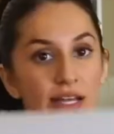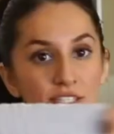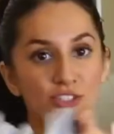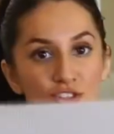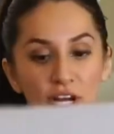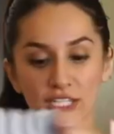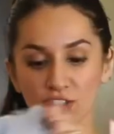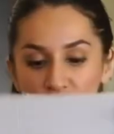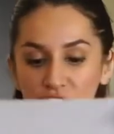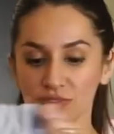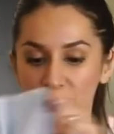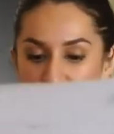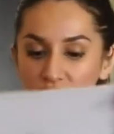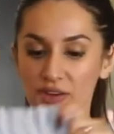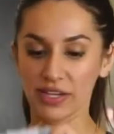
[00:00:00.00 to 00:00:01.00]
I stretch.
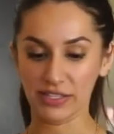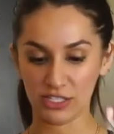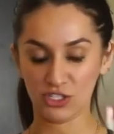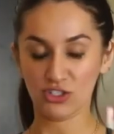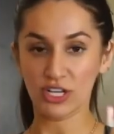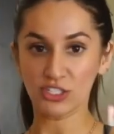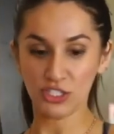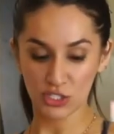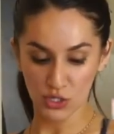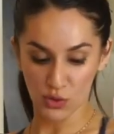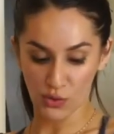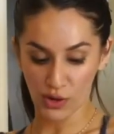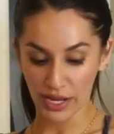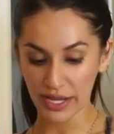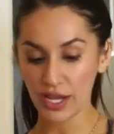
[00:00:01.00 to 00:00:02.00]
Okay, the stretch is
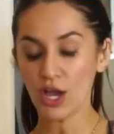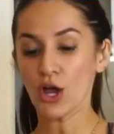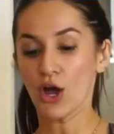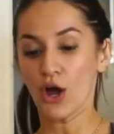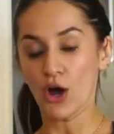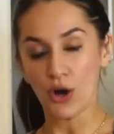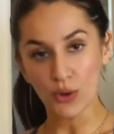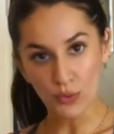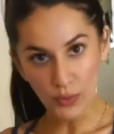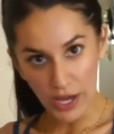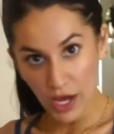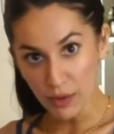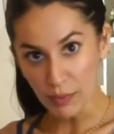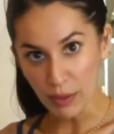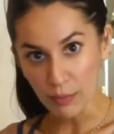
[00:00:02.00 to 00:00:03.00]
going around